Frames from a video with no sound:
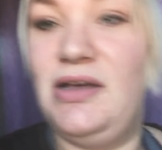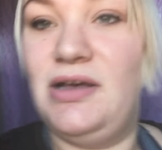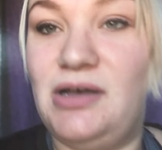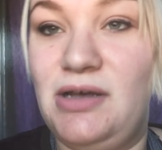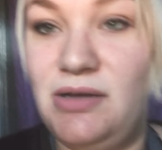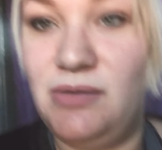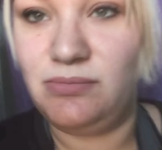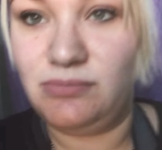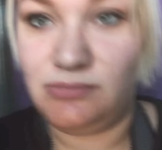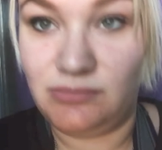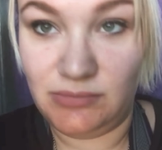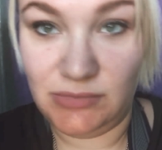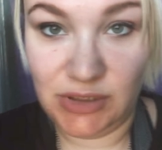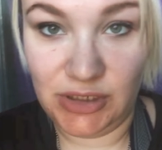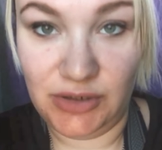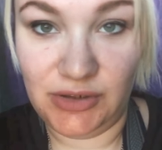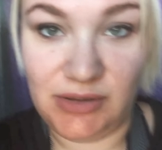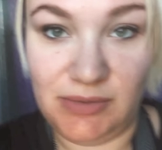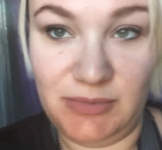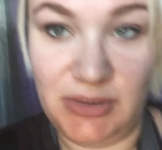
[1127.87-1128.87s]
Um,
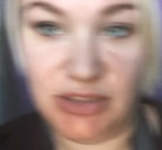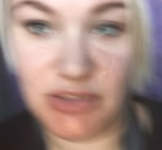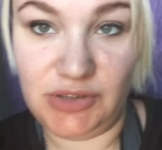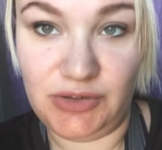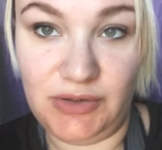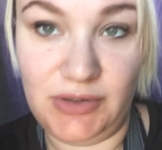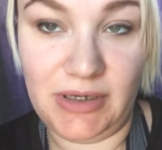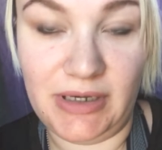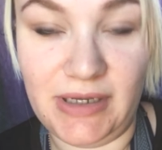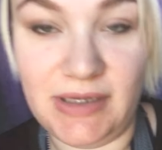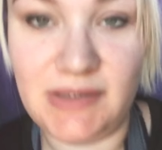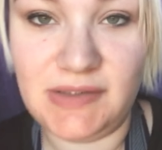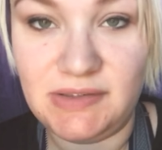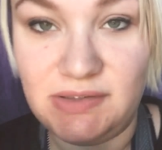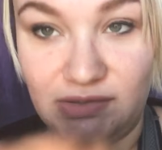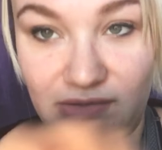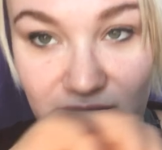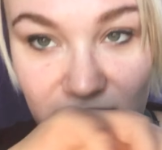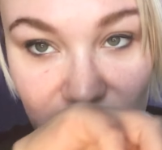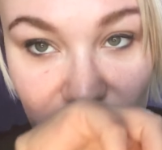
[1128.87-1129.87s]
here, let me show you
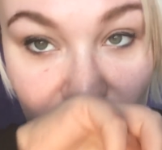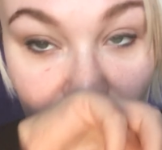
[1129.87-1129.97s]
guys.